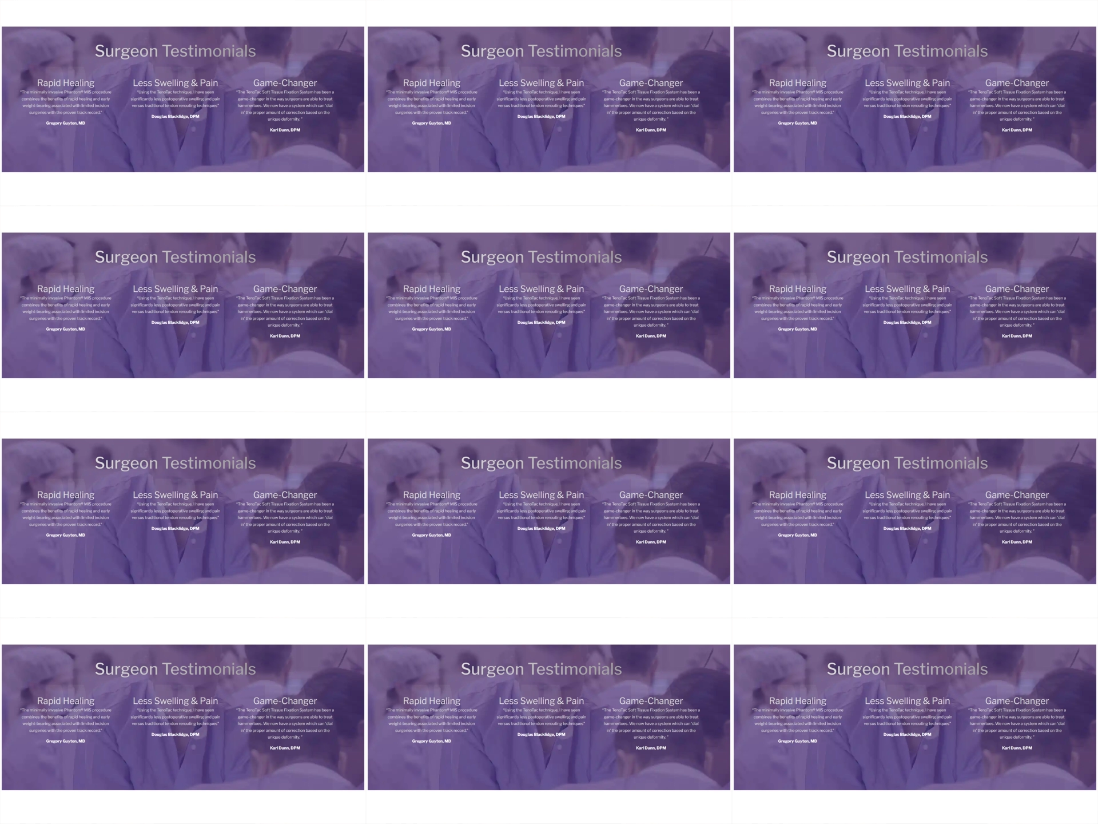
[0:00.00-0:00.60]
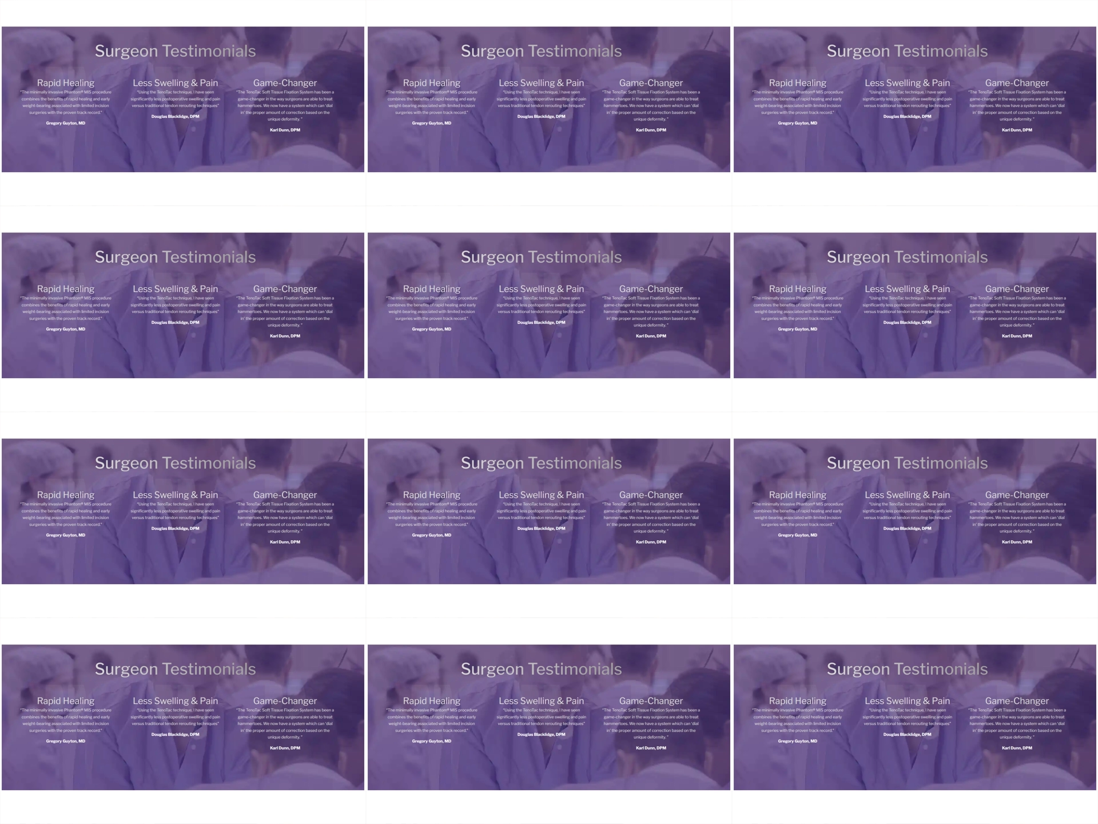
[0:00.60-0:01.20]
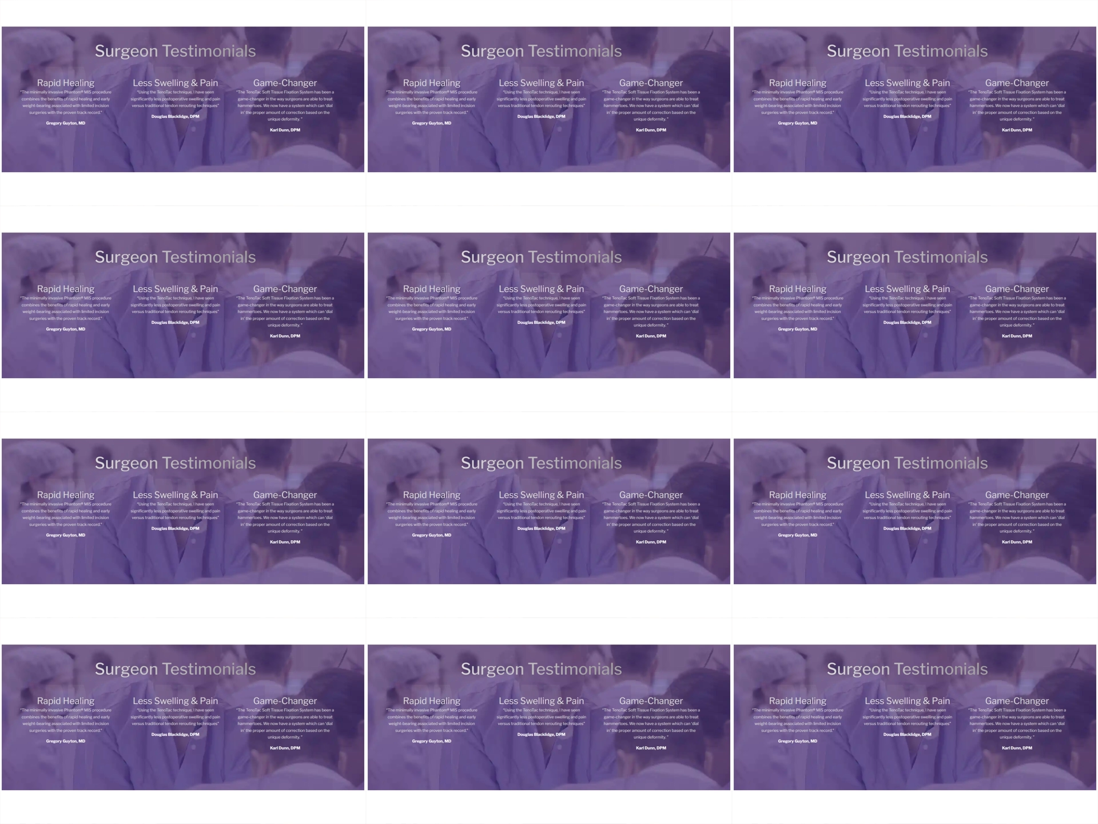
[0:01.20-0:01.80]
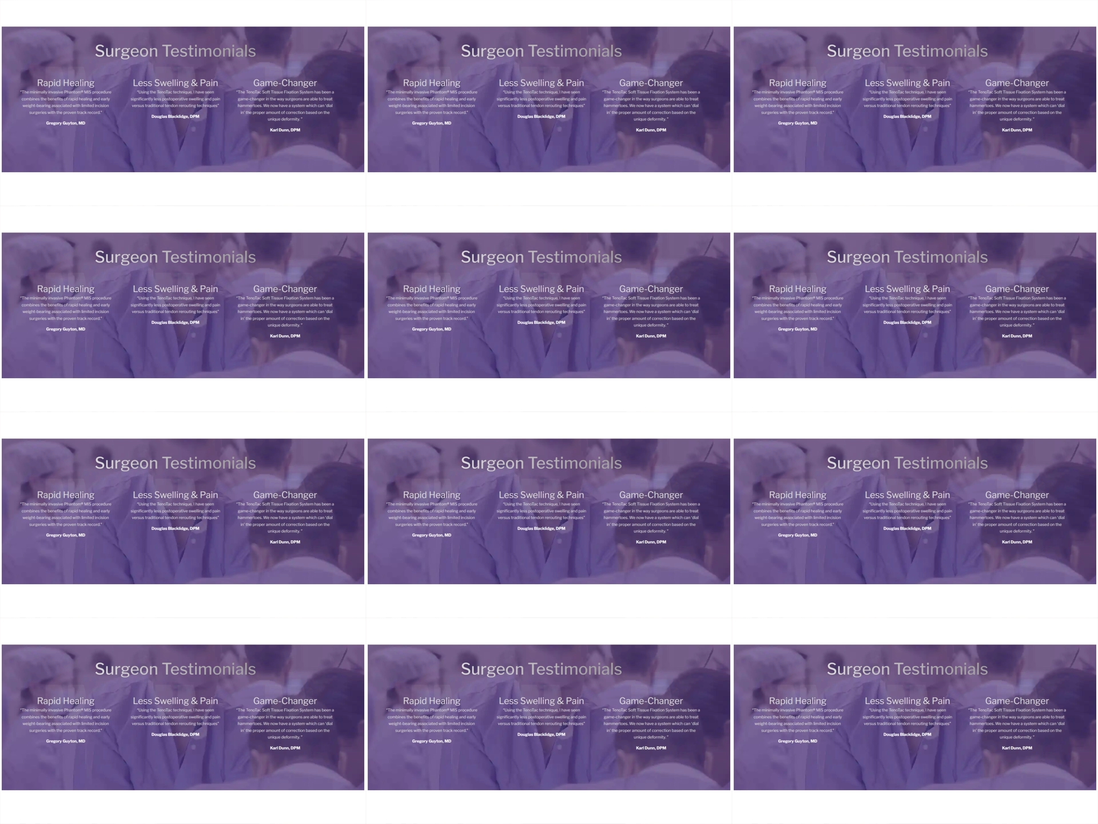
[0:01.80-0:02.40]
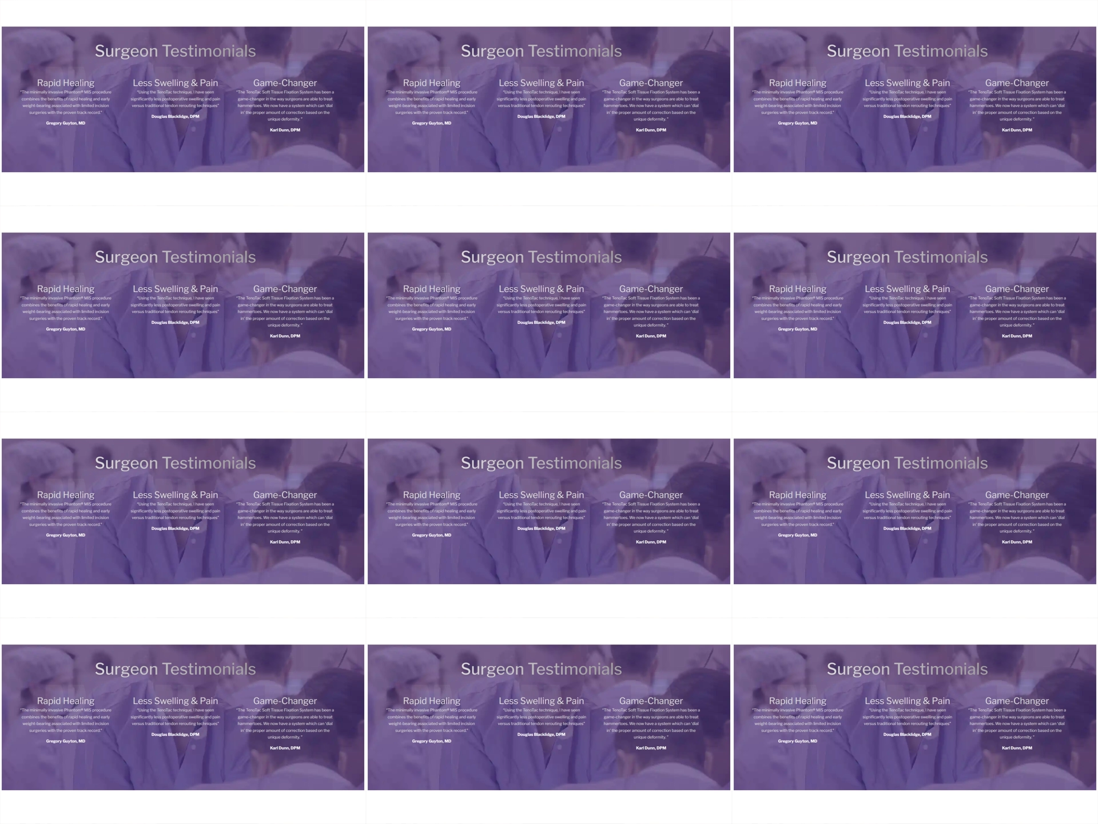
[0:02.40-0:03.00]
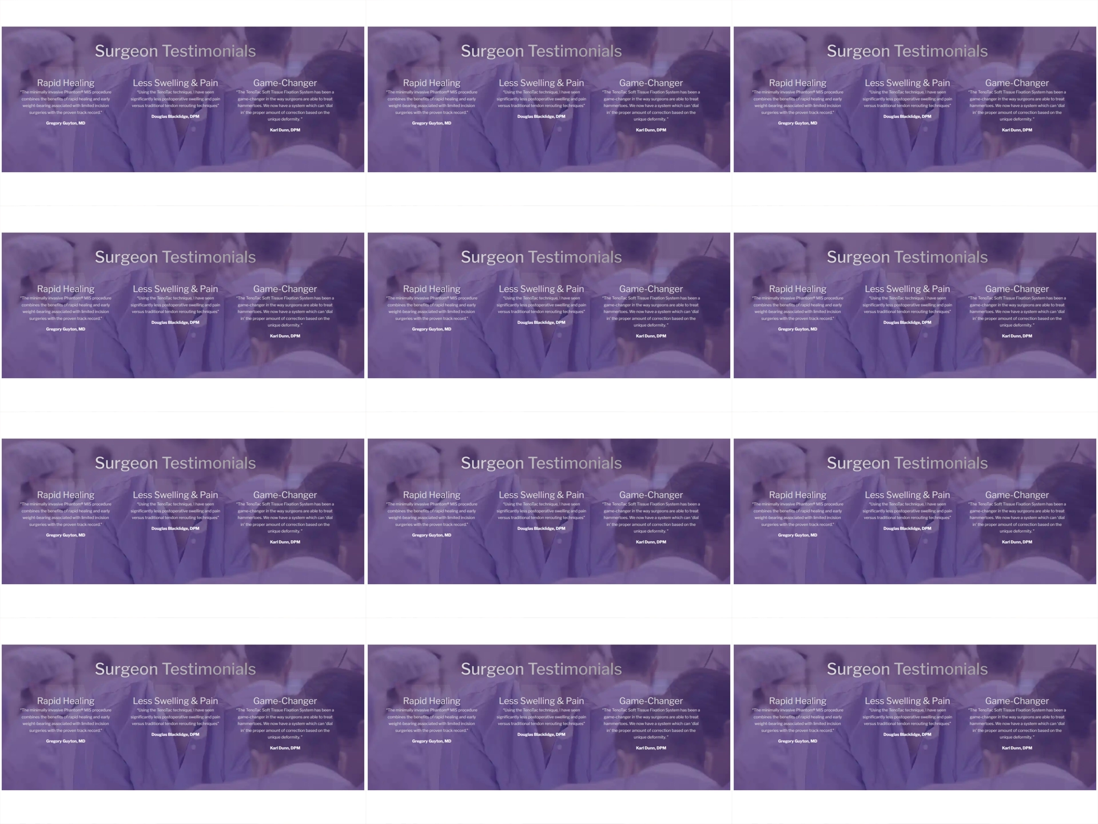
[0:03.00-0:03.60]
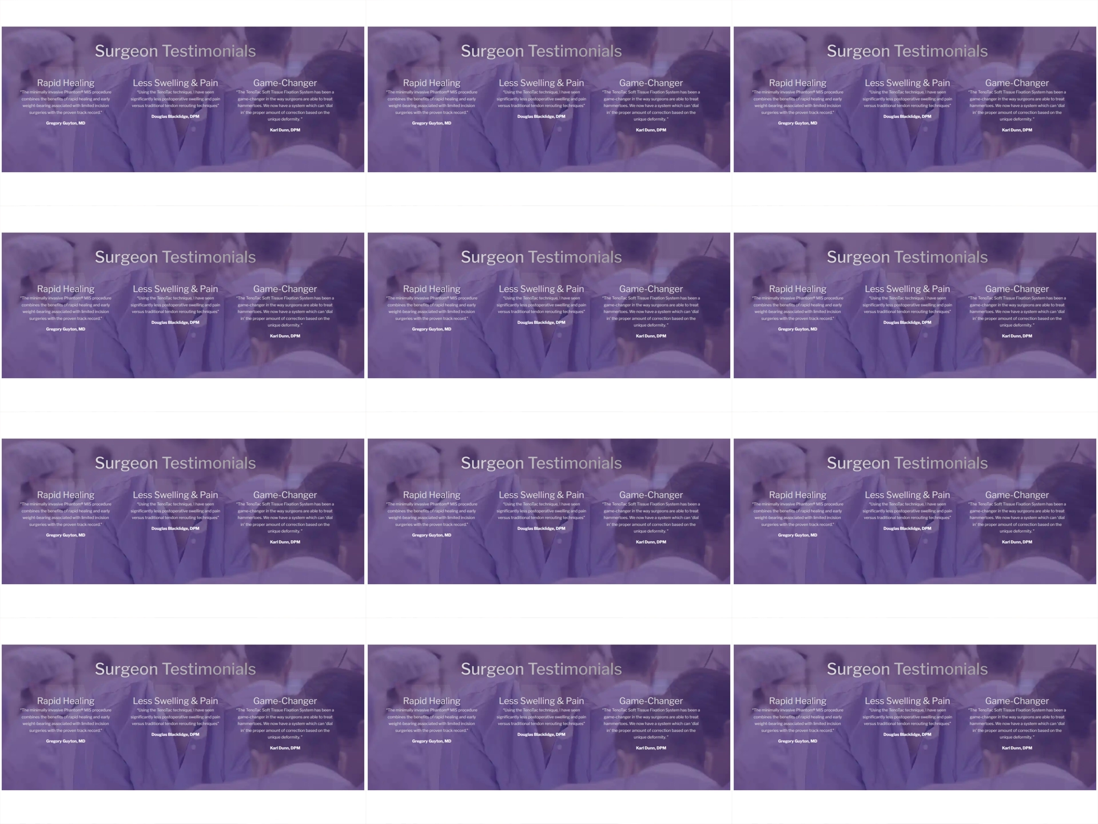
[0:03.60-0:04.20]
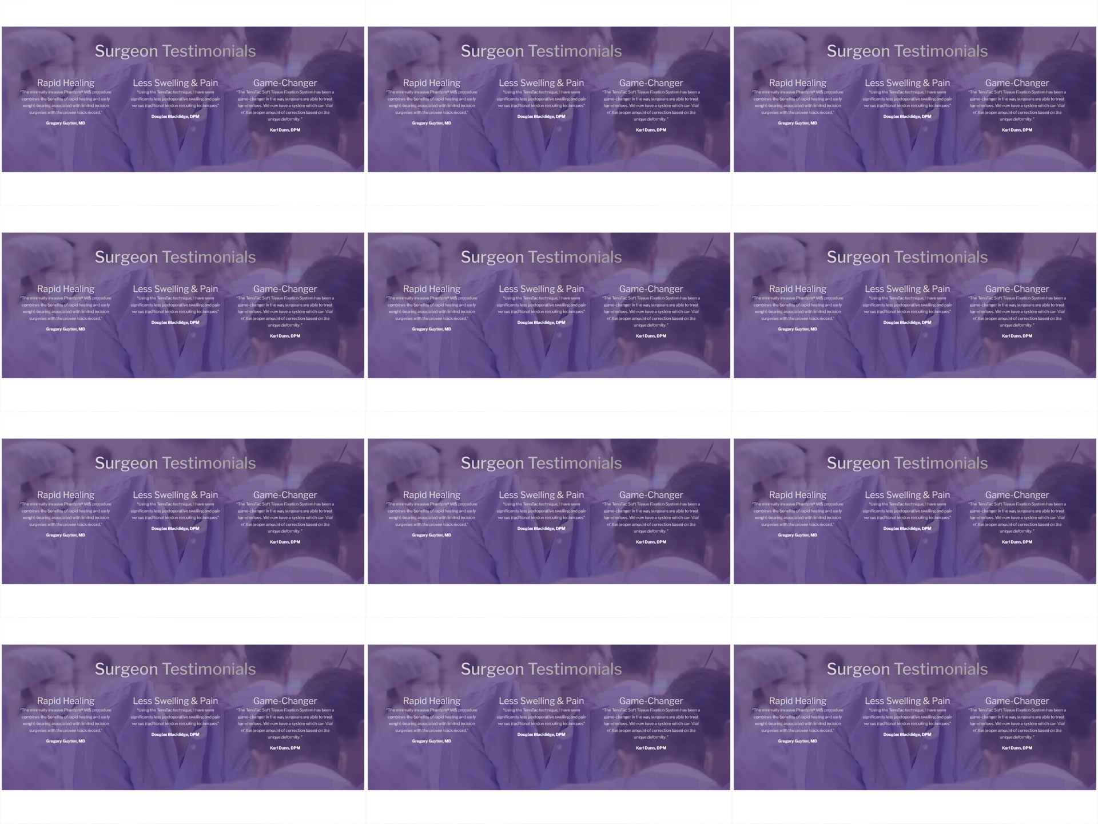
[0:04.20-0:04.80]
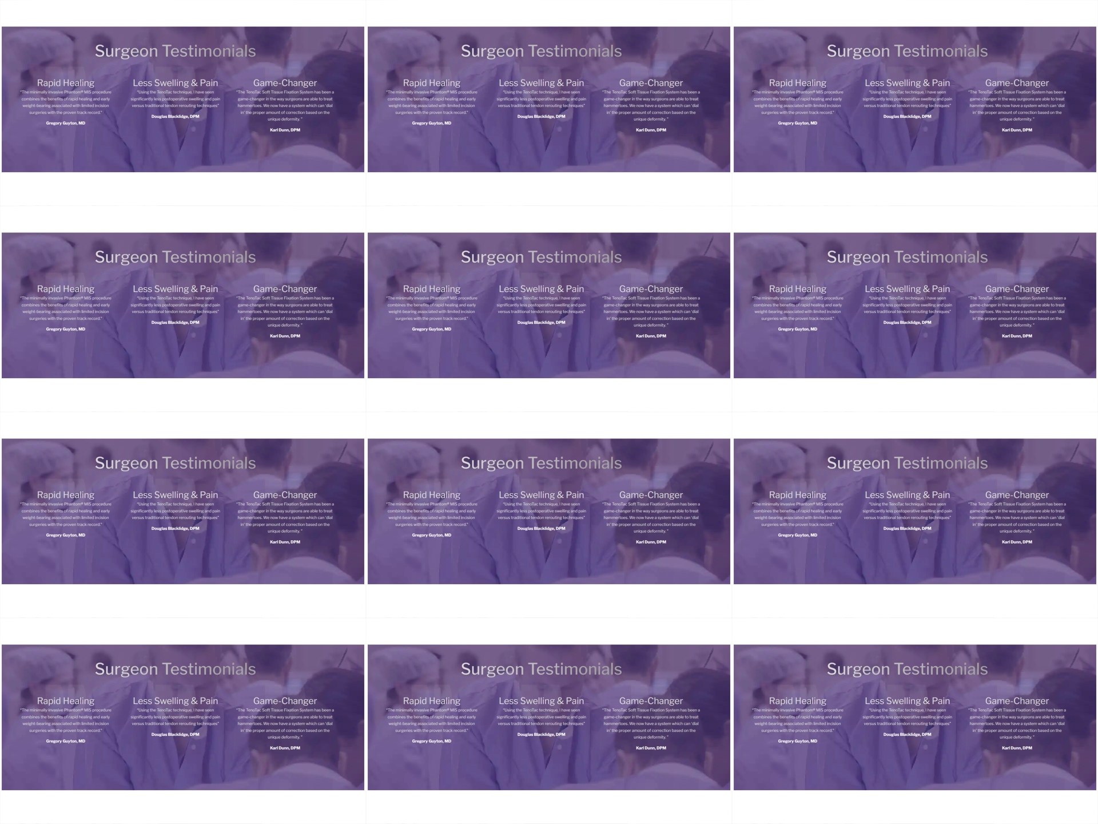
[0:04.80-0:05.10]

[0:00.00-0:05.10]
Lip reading: [unreadable: no face in view]